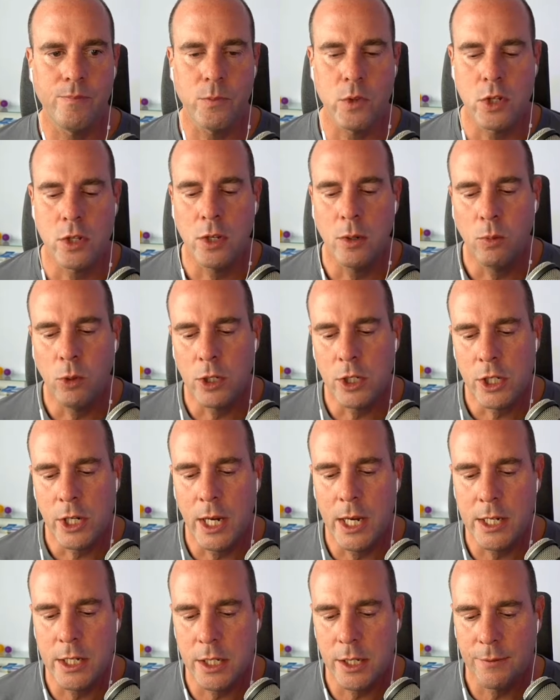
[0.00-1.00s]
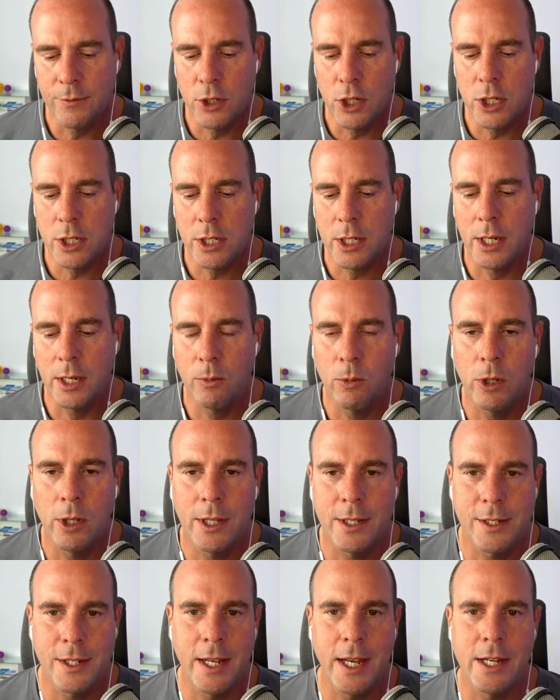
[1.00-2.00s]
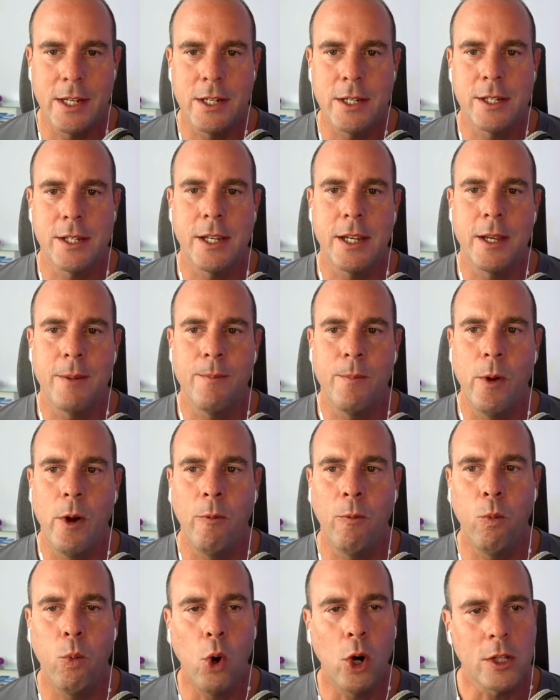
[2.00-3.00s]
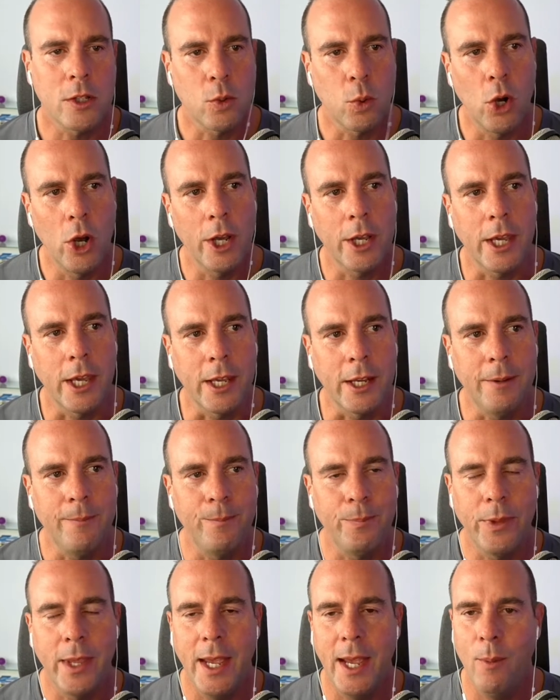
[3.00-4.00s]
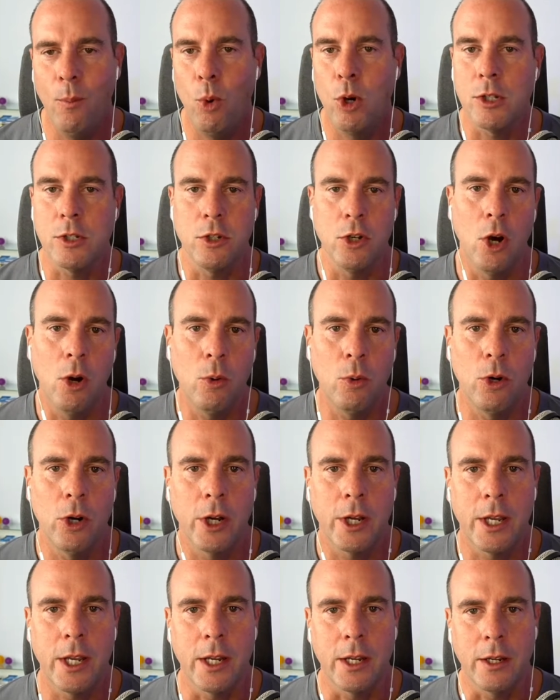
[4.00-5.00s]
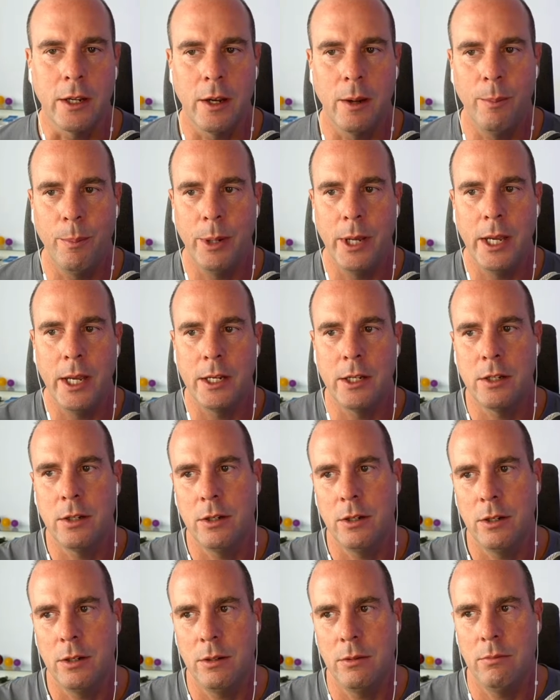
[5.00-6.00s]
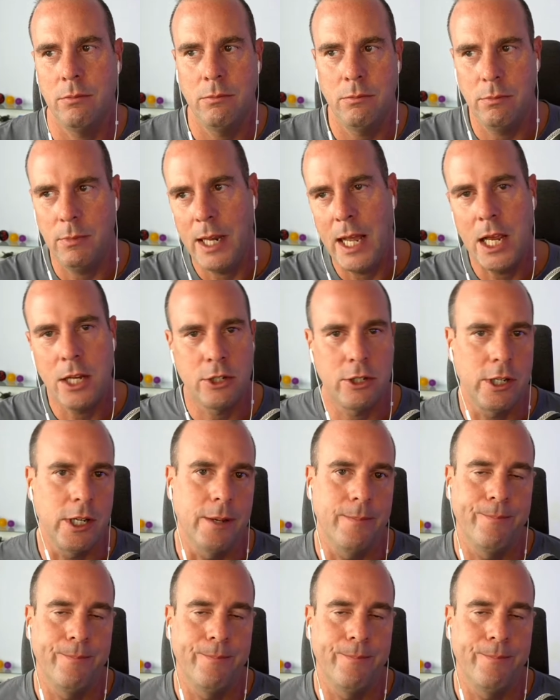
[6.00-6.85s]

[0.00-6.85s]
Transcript: So what changes have you seen, Will, as an agency of what's working and what's not working compared to last year?